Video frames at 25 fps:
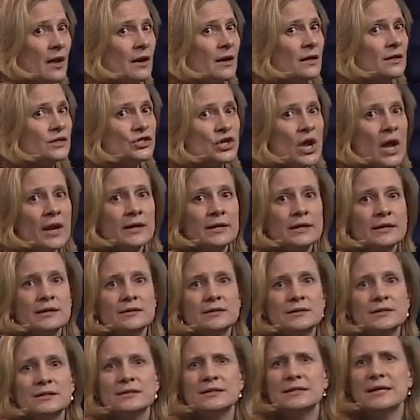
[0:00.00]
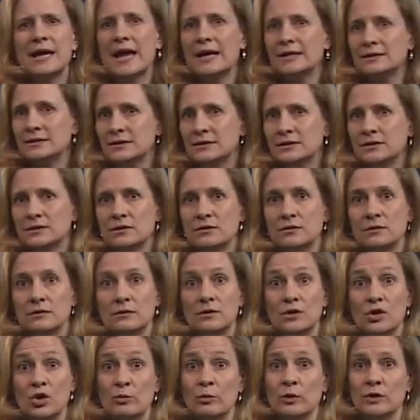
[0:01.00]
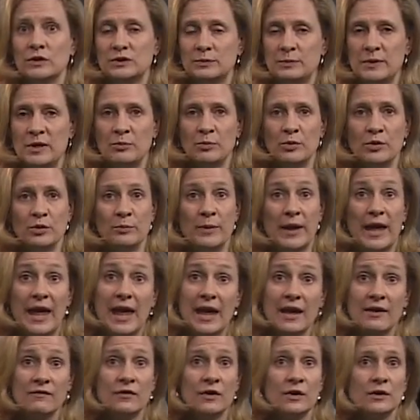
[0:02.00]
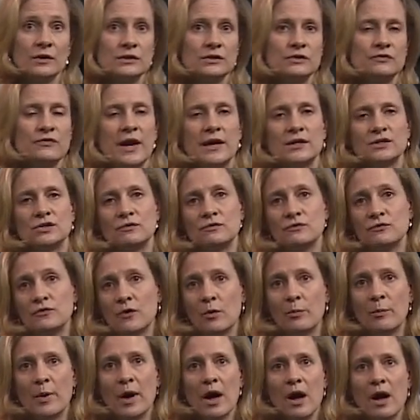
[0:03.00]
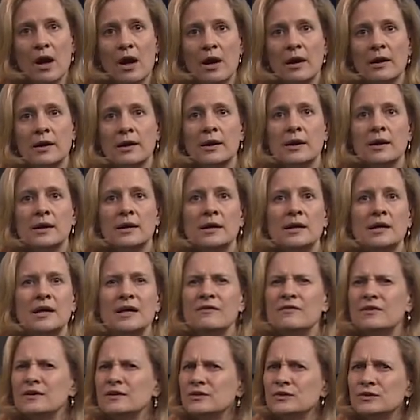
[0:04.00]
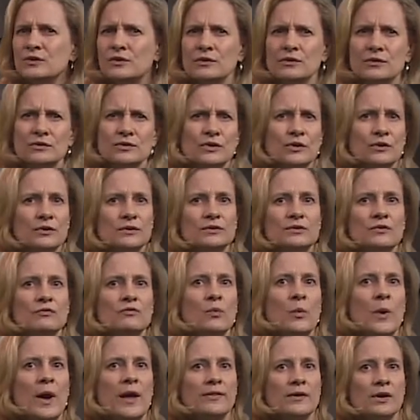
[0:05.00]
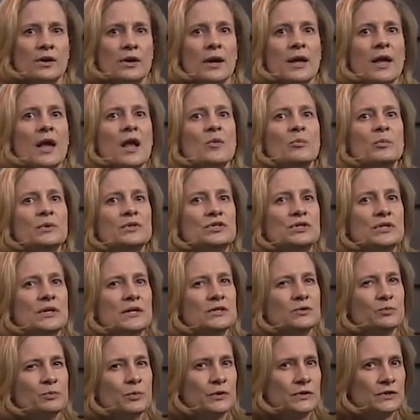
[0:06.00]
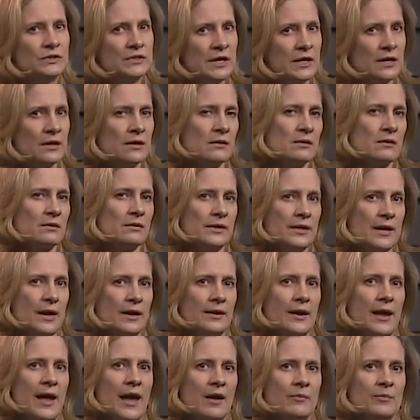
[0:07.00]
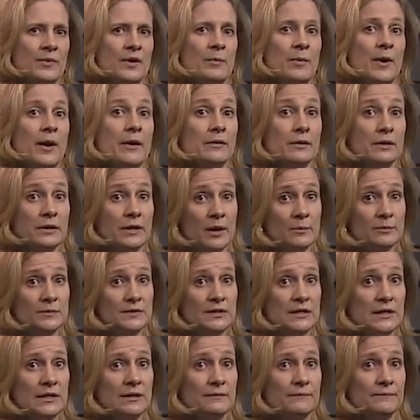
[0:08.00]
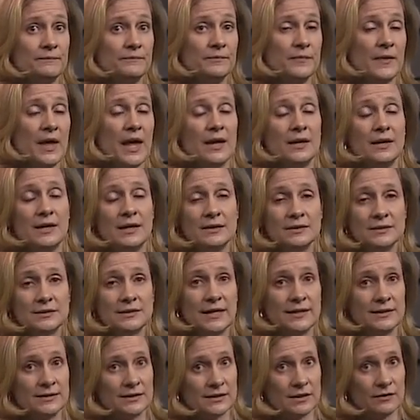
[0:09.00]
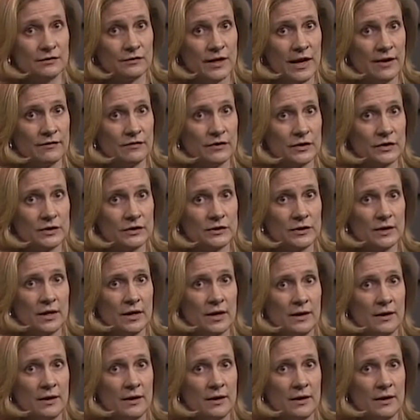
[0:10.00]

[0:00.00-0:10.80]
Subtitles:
Shawnigan detests numerous people, behaviors, fashion faux pas, even certain turns of weather, but she is particularly unhappy about clumsy and insensitive lovers.